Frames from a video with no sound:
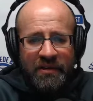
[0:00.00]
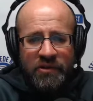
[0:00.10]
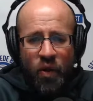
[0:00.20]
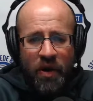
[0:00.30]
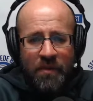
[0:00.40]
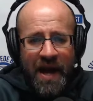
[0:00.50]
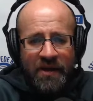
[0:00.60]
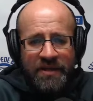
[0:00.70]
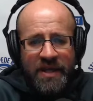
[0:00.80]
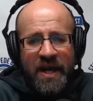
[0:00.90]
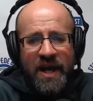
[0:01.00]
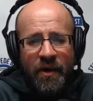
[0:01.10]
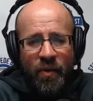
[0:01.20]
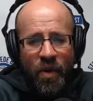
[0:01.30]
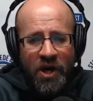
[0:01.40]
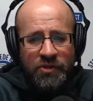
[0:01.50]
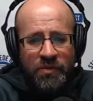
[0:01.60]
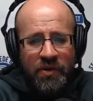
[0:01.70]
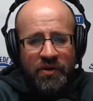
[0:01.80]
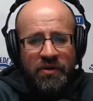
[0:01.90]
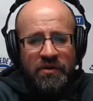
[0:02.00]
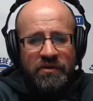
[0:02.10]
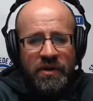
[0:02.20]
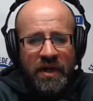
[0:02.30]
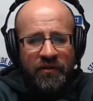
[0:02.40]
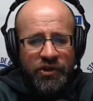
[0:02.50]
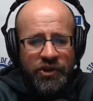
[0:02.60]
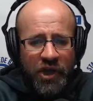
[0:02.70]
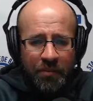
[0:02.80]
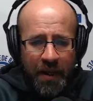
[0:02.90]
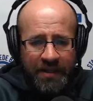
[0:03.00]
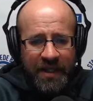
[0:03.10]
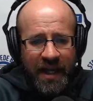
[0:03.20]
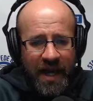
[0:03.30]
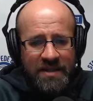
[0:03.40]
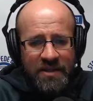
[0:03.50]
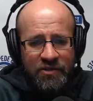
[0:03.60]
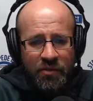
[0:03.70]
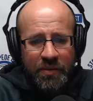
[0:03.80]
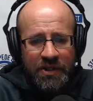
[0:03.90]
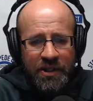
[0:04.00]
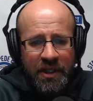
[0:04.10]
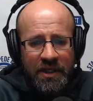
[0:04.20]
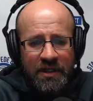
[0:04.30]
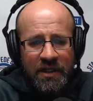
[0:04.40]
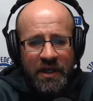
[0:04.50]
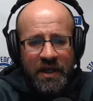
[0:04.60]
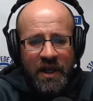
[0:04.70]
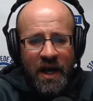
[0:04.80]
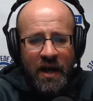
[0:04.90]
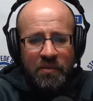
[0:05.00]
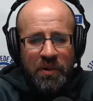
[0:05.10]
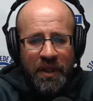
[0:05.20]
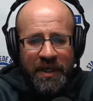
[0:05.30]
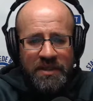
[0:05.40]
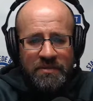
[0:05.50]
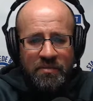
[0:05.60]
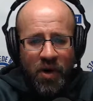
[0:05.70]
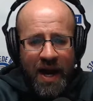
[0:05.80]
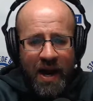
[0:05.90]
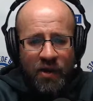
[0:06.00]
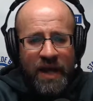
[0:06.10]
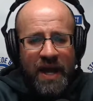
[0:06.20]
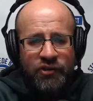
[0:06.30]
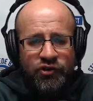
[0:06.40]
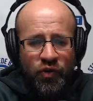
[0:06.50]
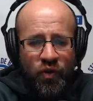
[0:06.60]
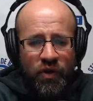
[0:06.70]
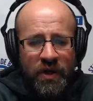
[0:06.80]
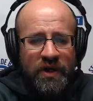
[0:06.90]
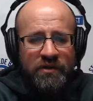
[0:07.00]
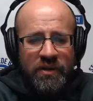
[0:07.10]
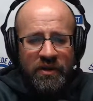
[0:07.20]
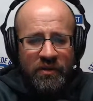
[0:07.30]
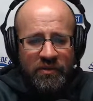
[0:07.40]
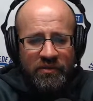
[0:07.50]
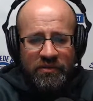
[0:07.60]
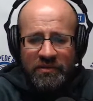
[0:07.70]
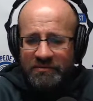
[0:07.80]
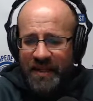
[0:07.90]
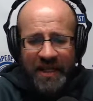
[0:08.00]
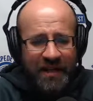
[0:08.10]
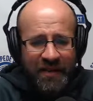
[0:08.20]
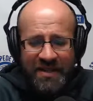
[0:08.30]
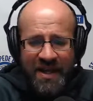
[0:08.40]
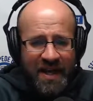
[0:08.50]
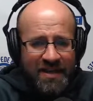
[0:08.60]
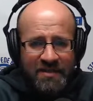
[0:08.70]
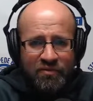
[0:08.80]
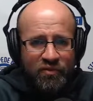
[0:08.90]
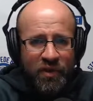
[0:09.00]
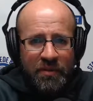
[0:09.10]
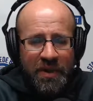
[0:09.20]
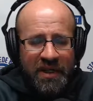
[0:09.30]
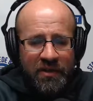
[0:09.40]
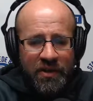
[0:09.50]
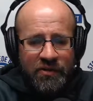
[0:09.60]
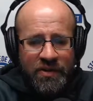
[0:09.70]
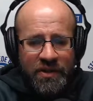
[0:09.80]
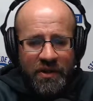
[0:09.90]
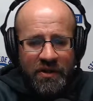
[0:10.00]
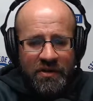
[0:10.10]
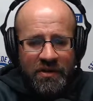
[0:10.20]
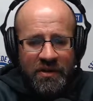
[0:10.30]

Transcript: Corey Ballantyne out of Washburn, even Sean Bunting out of Central Michigan, Blaise Brown out of Troy. Any of these guys really pique your interest at all?